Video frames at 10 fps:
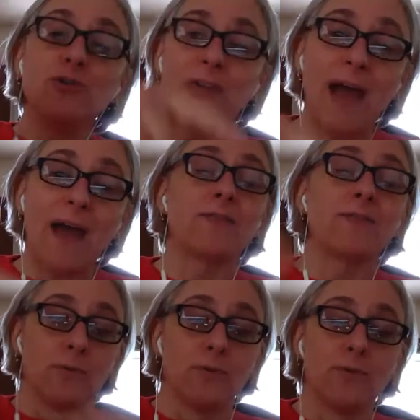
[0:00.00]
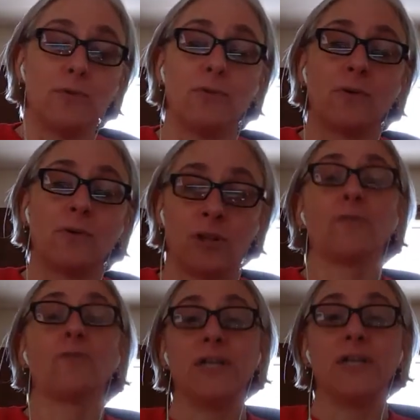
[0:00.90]
that through
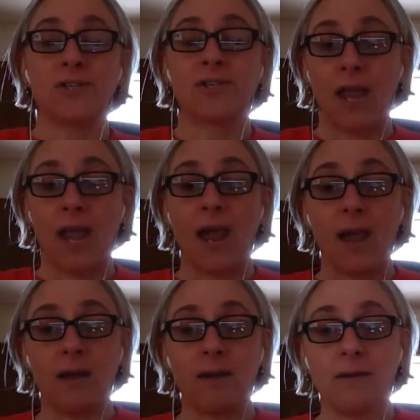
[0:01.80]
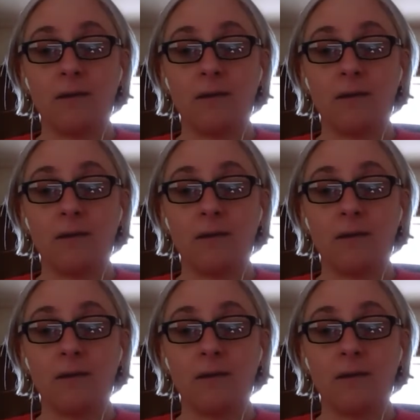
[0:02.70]
Clarice and